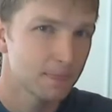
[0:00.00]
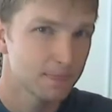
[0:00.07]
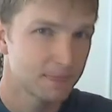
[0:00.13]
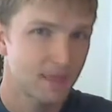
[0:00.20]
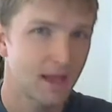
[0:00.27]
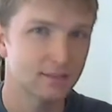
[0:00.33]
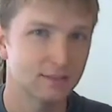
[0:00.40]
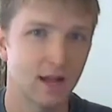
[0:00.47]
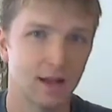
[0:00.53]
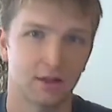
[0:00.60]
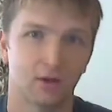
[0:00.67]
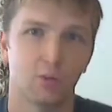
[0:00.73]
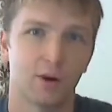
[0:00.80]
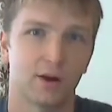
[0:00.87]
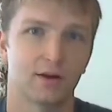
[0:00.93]
That's not
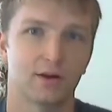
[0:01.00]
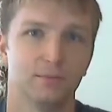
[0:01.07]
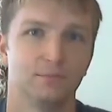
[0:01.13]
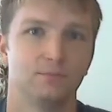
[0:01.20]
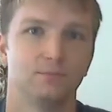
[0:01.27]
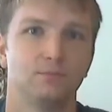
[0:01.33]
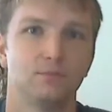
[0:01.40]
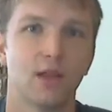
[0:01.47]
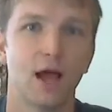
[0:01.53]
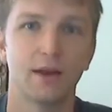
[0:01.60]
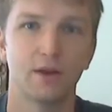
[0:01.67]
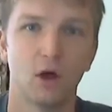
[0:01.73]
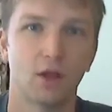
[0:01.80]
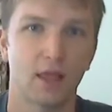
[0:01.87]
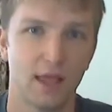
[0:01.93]
going to work. Not
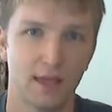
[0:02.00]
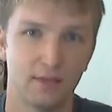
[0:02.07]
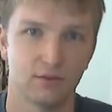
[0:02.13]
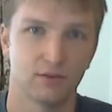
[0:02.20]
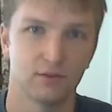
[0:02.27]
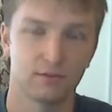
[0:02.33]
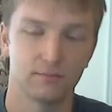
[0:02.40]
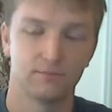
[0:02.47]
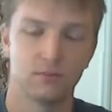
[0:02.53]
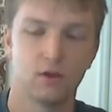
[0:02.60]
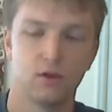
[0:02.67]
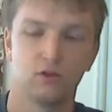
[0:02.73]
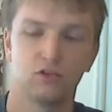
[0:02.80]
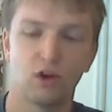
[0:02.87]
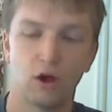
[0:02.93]
in all cases.
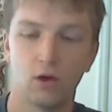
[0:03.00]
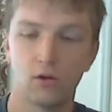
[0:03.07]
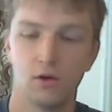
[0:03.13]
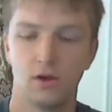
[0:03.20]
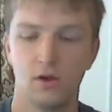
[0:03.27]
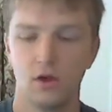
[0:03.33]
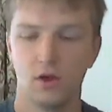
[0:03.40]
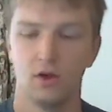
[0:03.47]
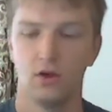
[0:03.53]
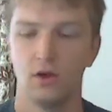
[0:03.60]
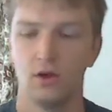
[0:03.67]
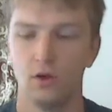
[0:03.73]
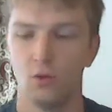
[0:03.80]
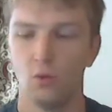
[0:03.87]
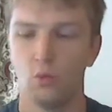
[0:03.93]
So,
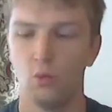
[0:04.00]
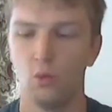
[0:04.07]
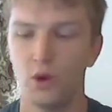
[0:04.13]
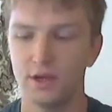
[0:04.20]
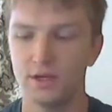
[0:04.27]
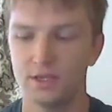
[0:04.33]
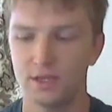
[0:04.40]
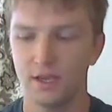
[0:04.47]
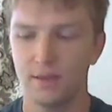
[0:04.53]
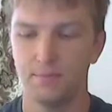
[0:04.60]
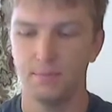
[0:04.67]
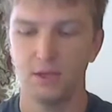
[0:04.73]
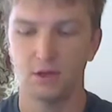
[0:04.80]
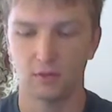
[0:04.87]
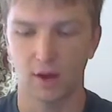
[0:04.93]
wouldn't it
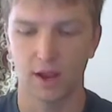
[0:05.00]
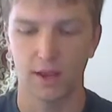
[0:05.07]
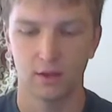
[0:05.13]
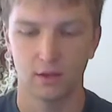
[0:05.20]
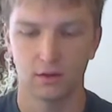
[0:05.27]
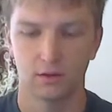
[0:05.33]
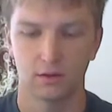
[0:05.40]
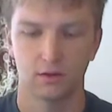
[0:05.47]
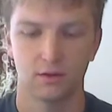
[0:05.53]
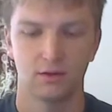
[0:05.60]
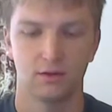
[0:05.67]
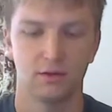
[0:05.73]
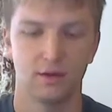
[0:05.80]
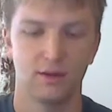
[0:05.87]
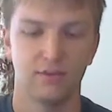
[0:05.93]
be great
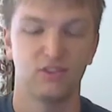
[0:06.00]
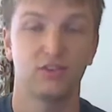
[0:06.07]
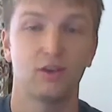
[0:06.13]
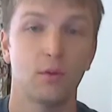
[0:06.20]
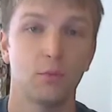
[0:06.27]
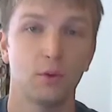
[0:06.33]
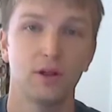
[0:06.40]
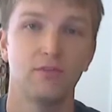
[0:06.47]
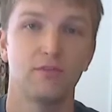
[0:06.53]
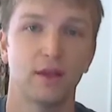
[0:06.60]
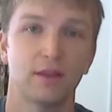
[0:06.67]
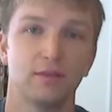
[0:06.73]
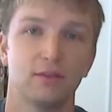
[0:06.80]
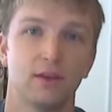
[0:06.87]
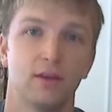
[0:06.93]
if someone
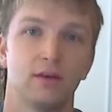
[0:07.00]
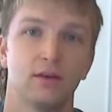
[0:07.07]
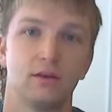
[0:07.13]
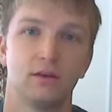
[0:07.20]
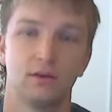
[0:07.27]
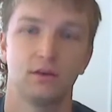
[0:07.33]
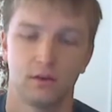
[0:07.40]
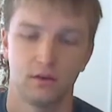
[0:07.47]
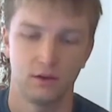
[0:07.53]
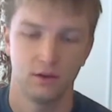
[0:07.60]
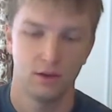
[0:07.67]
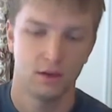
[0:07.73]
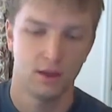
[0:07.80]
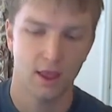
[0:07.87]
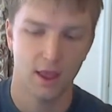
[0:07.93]
invented
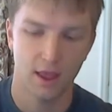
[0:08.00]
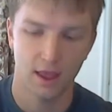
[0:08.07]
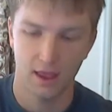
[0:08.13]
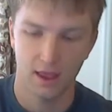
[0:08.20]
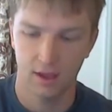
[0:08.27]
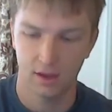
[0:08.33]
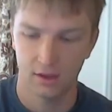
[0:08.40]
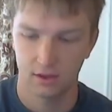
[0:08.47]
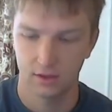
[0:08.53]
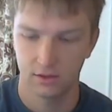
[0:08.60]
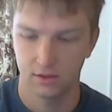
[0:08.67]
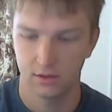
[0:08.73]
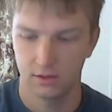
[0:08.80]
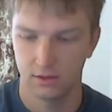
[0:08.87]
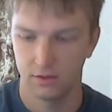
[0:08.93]
a
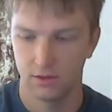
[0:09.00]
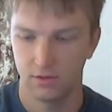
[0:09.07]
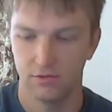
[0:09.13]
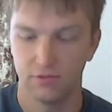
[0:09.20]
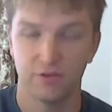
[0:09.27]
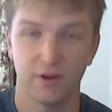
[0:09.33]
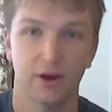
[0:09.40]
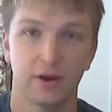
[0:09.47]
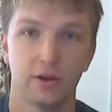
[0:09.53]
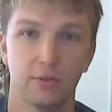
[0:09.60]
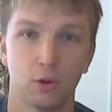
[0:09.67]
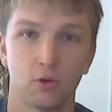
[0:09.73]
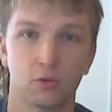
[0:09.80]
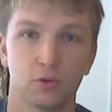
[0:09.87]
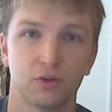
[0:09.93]

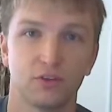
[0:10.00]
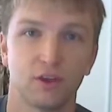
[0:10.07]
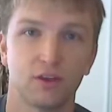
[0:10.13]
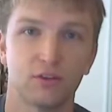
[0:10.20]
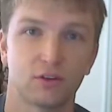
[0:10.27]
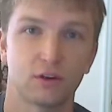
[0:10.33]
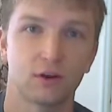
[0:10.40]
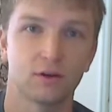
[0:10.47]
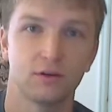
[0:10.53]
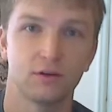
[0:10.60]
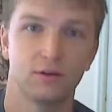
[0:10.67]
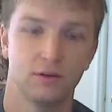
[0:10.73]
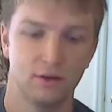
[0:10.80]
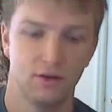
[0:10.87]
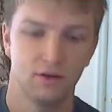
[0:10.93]
variable resistor,
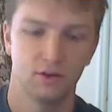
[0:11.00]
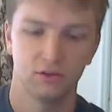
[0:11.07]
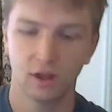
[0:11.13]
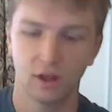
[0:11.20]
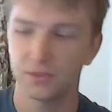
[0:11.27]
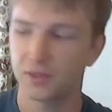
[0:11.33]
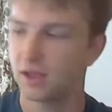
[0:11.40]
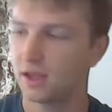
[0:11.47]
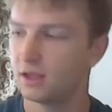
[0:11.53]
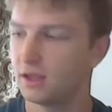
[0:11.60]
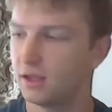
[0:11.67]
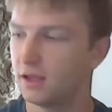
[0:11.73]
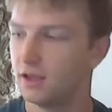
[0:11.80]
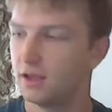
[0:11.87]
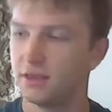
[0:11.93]
something
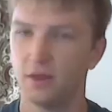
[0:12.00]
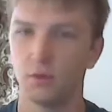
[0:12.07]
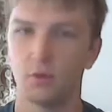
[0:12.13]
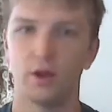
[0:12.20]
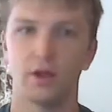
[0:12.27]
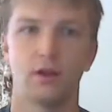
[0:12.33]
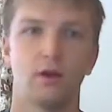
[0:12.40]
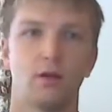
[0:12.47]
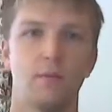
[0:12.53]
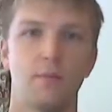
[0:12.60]
that would